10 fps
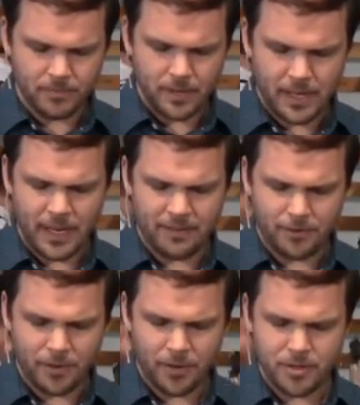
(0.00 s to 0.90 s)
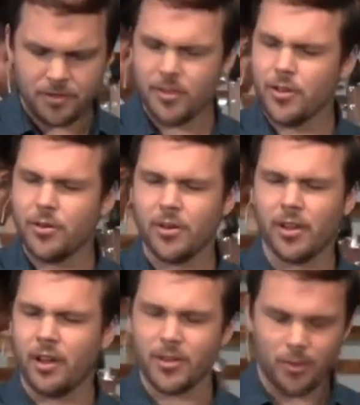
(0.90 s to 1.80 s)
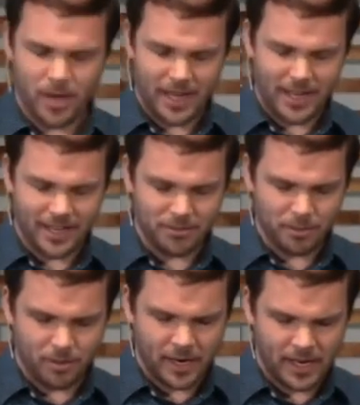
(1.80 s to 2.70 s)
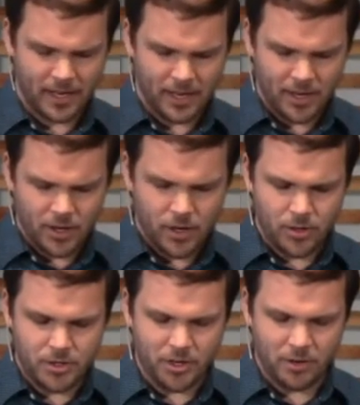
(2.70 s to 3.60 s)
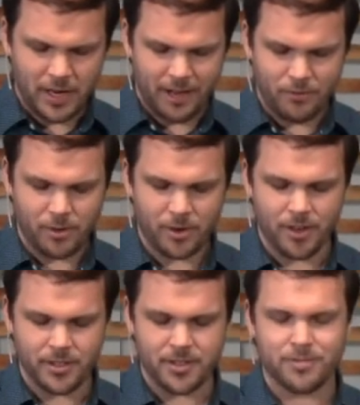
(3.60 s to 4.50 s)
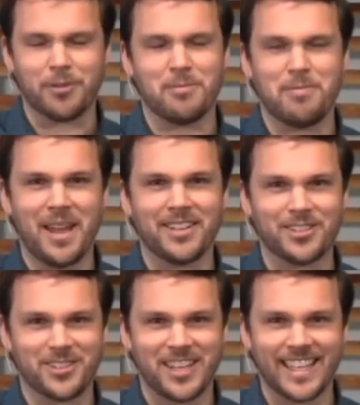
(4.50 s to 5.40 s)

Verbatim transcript: And for those of you along the way, as we're praying, who don't have words for bantering,